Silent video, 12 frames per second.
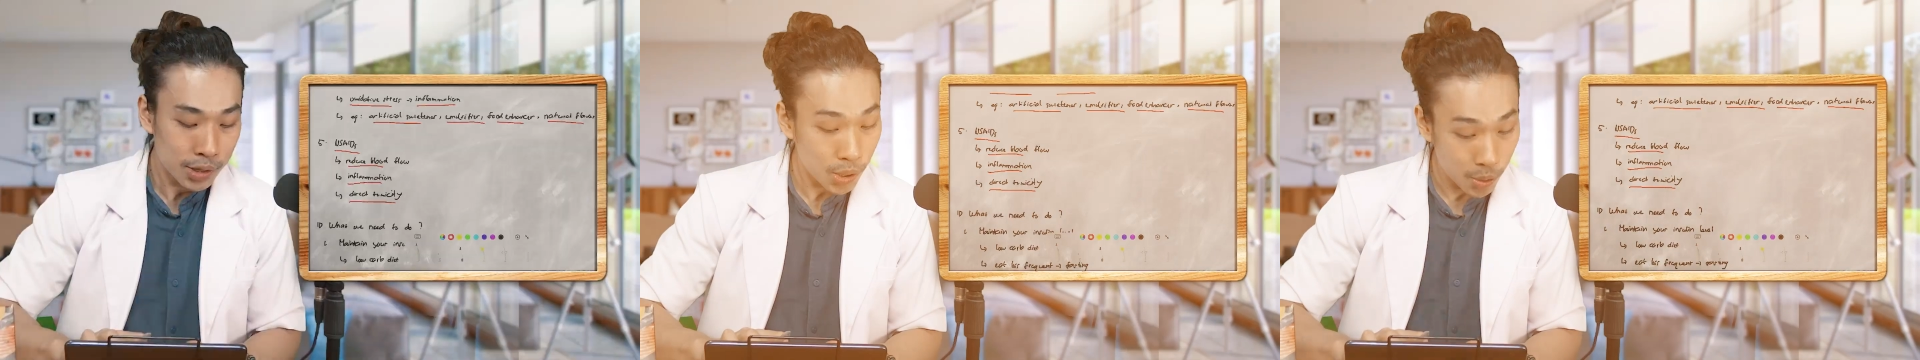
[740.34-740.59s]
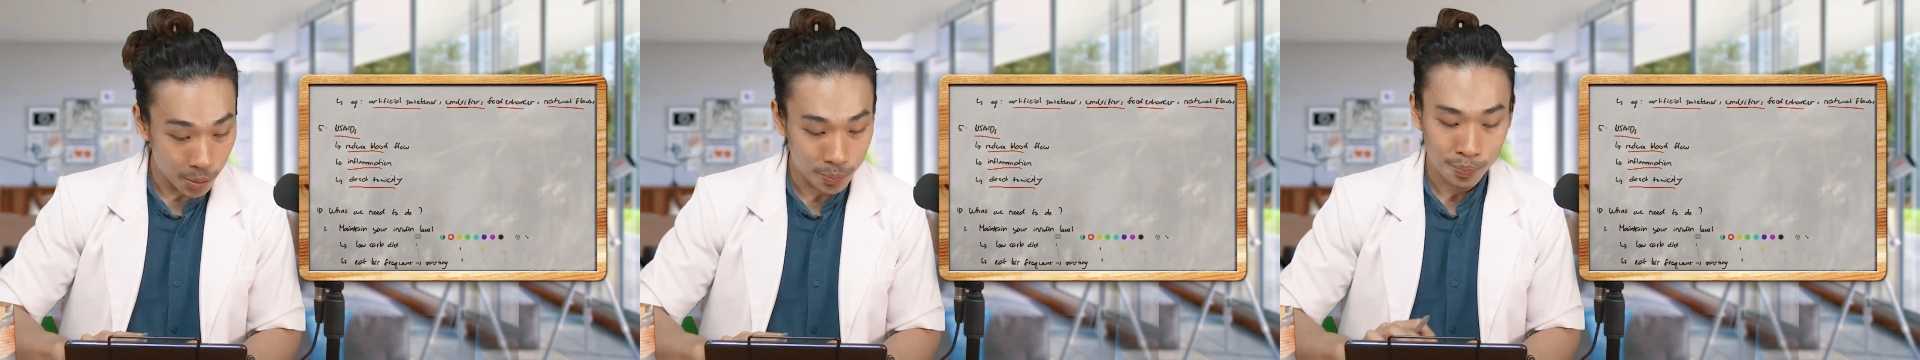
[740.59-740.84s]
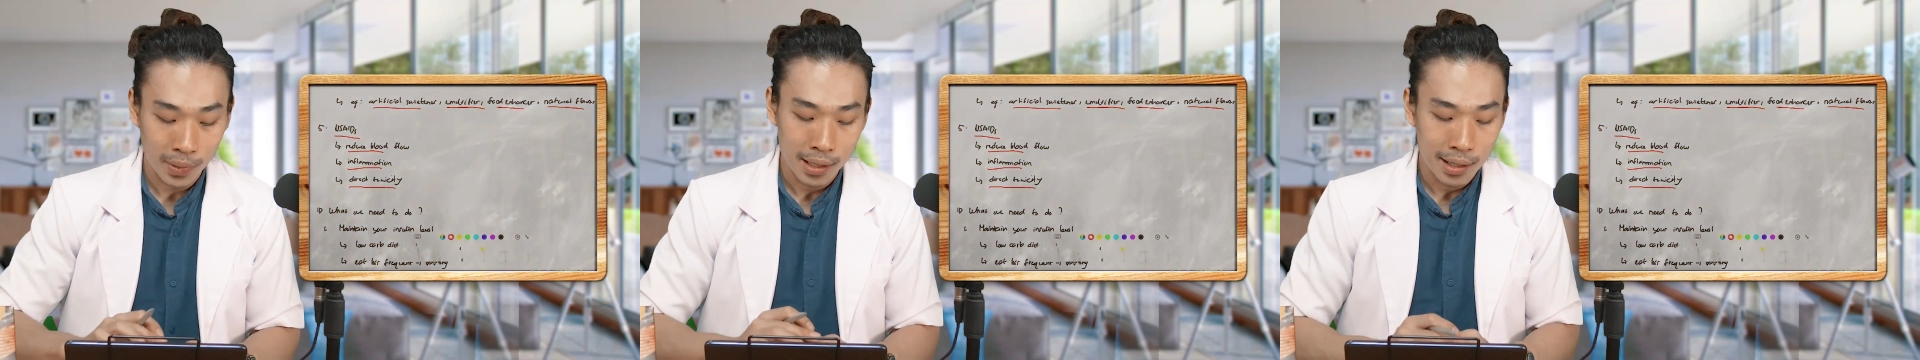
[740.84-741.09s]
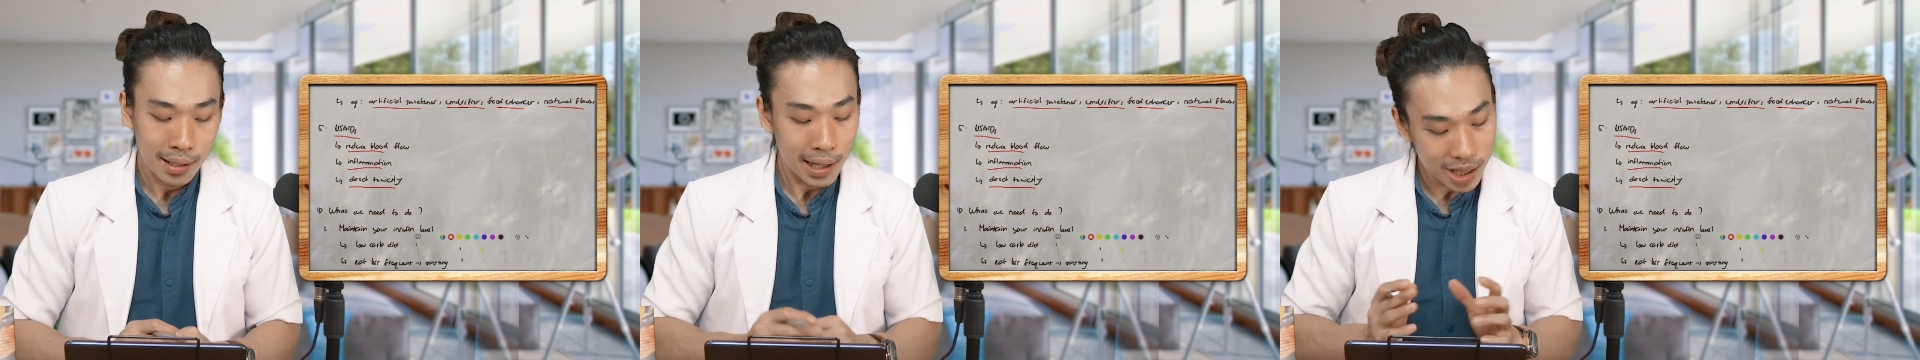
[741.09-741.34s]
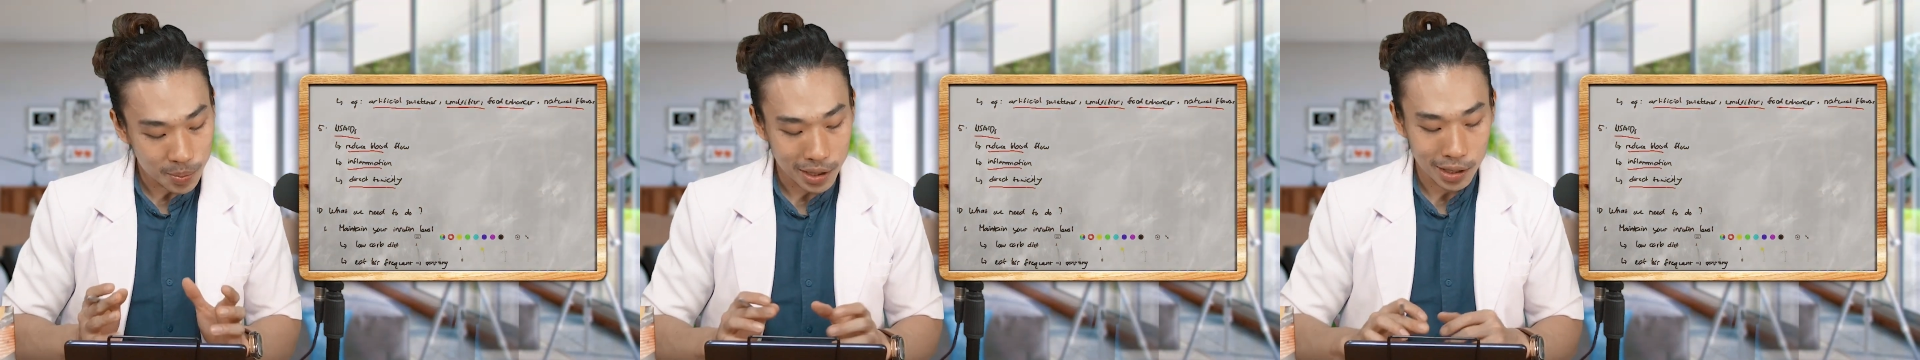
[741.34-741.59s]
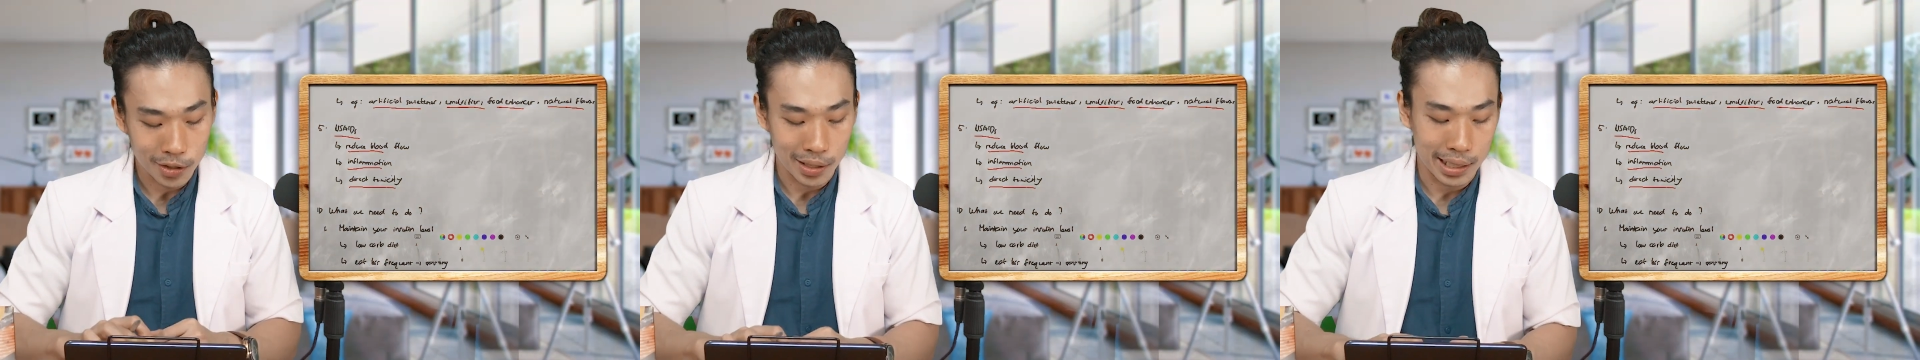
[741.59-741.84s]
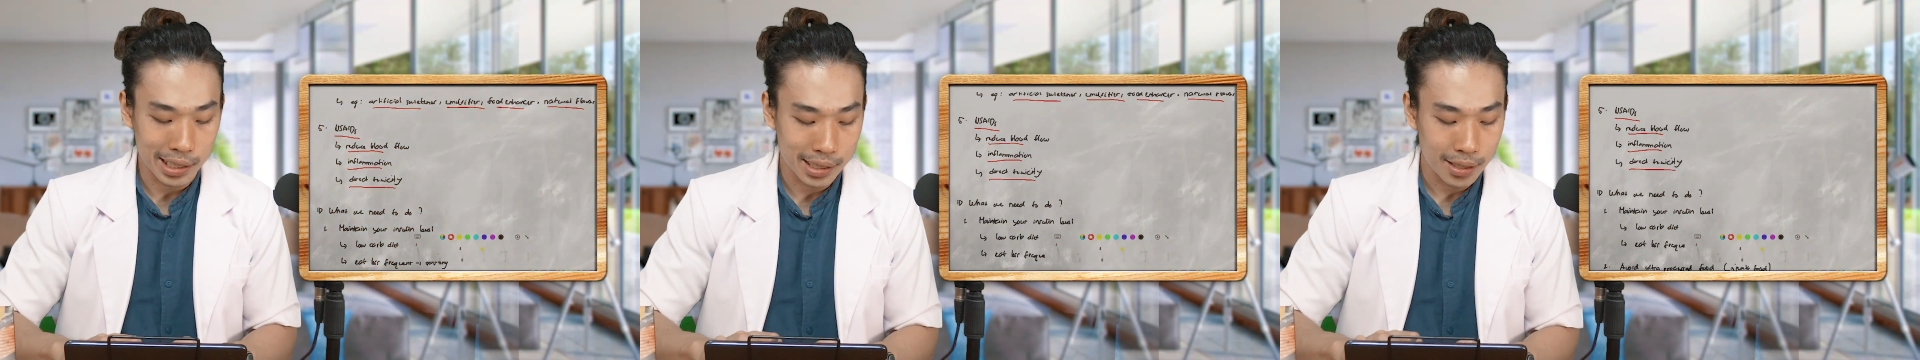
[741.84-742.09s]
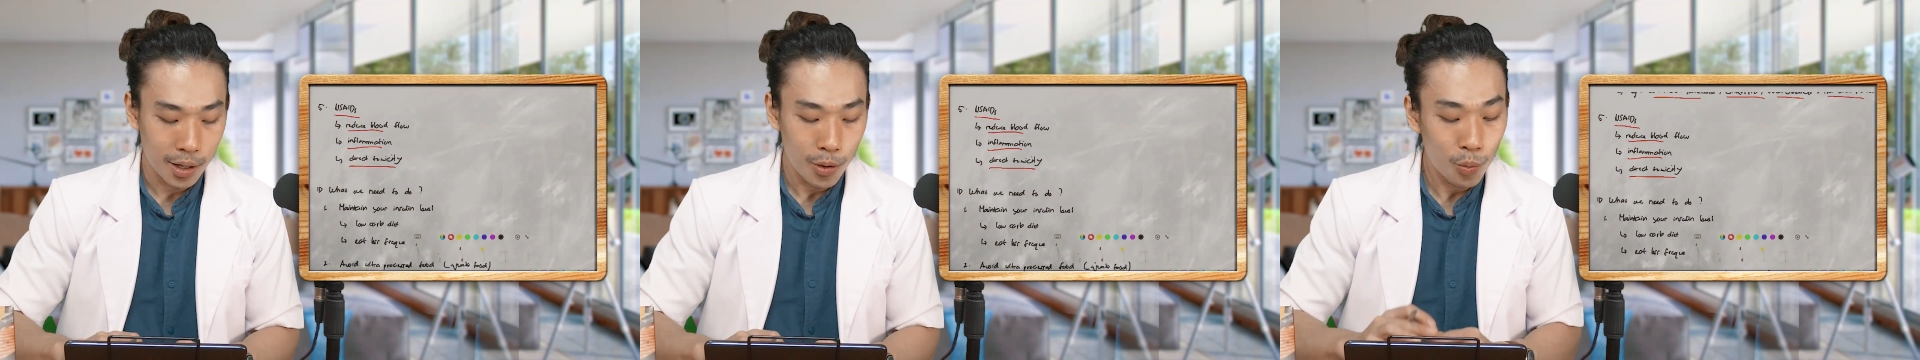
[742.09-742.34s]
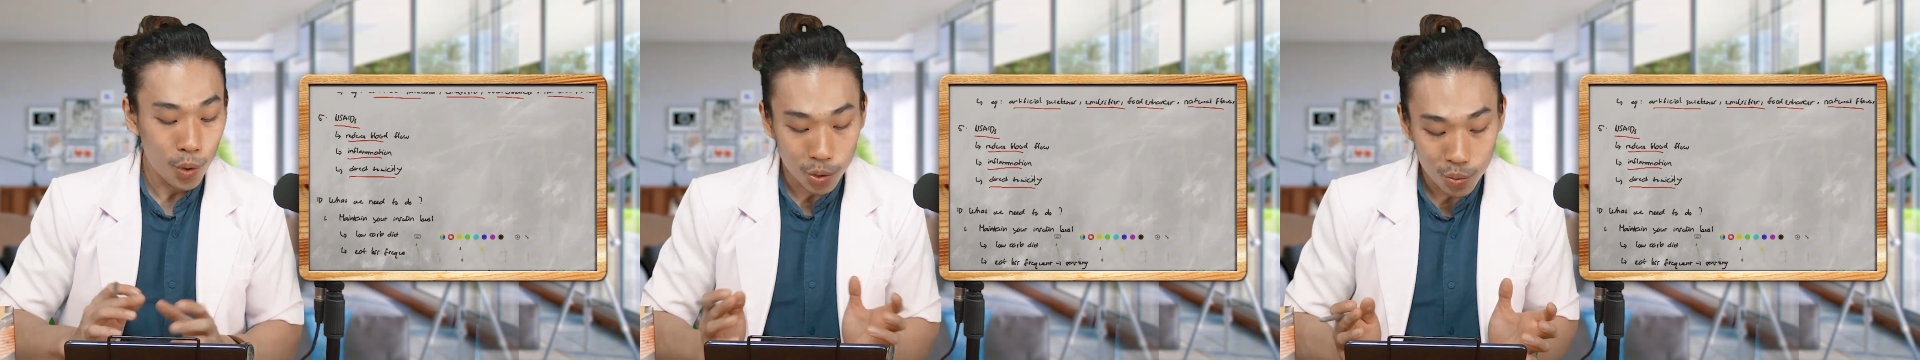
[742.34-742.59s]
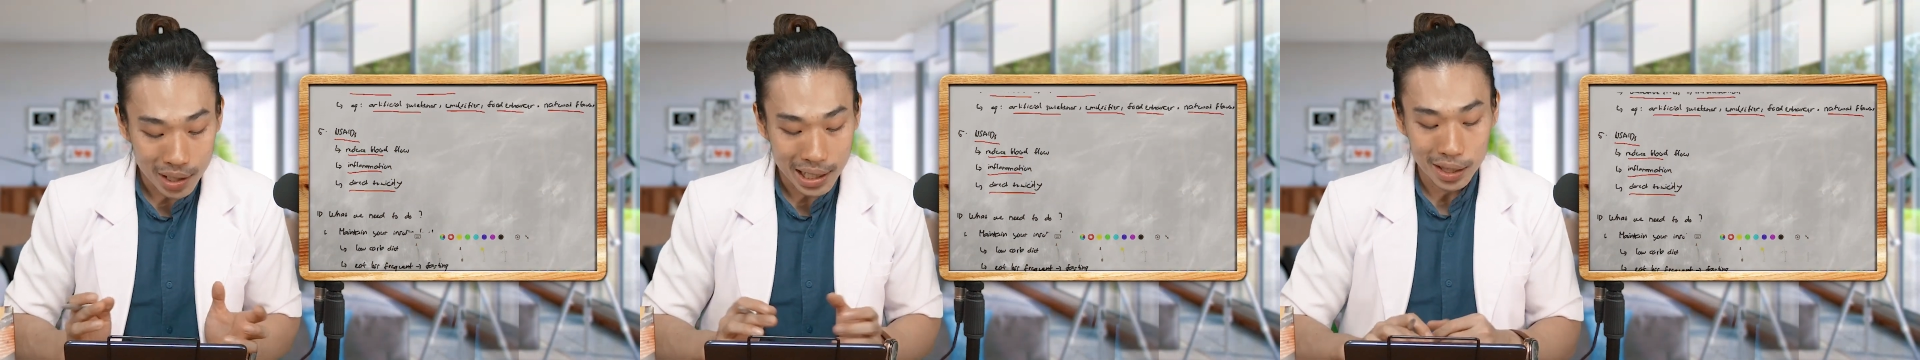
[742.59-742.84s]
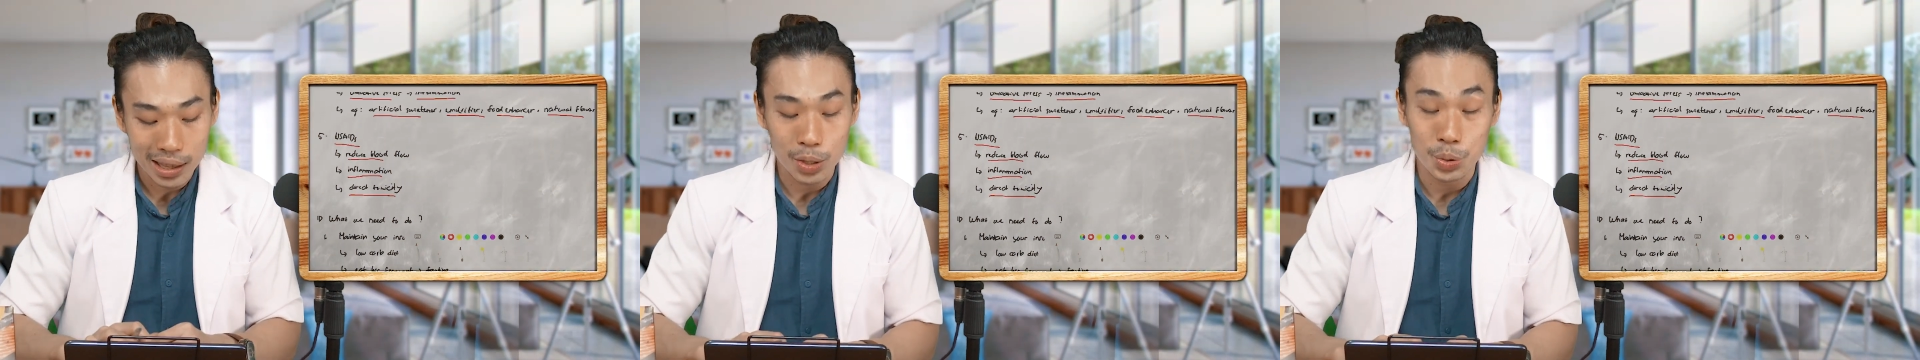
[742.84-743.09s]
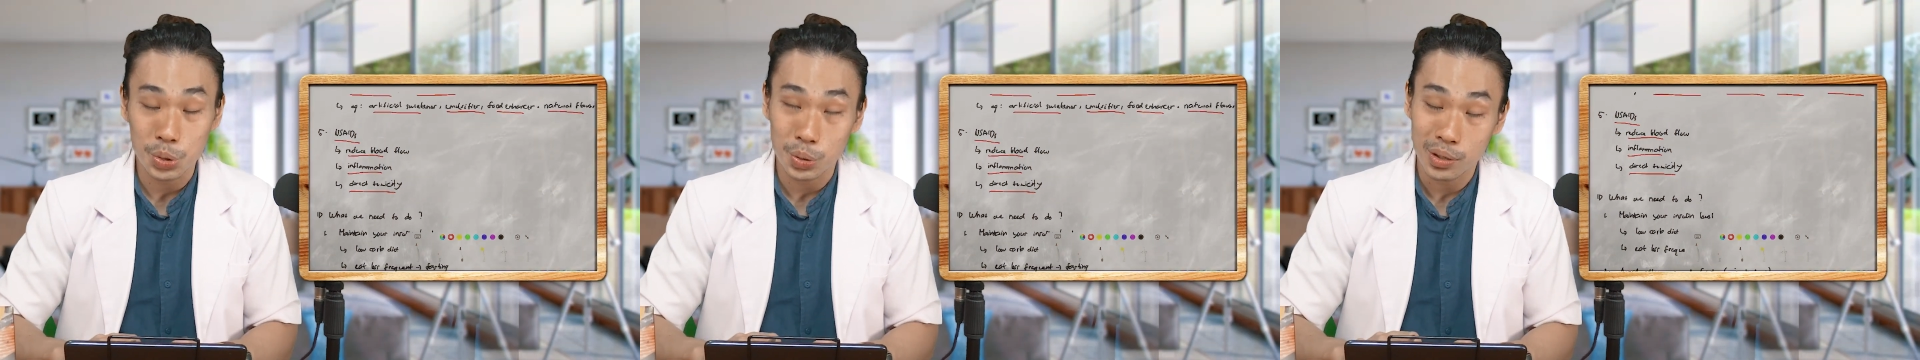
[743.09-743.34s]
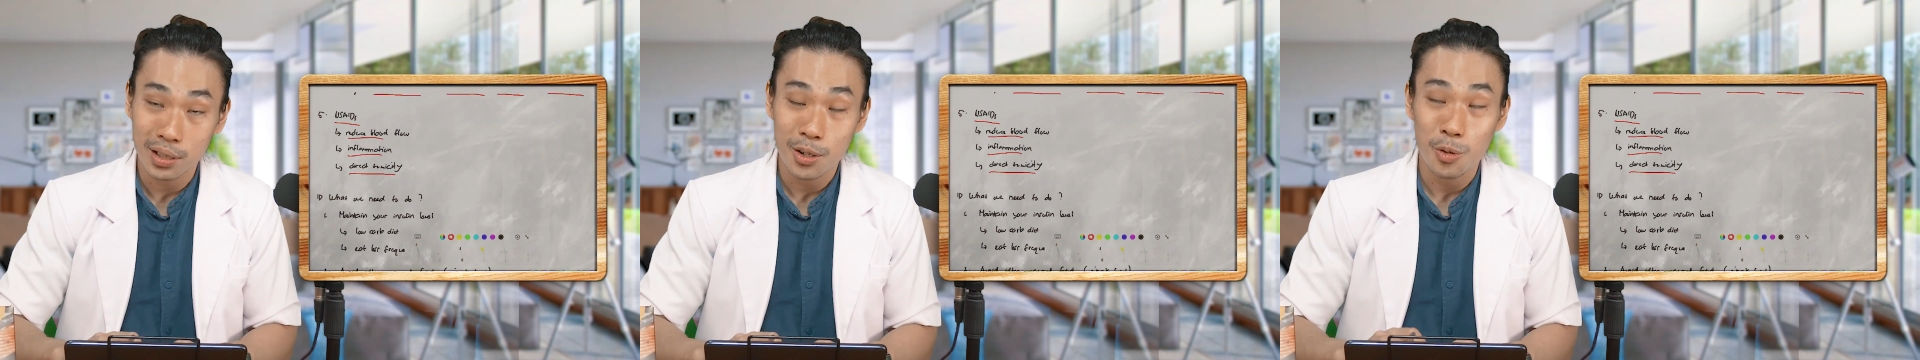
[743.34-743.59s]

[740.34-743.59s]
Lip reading: So last but not least, what we need to do,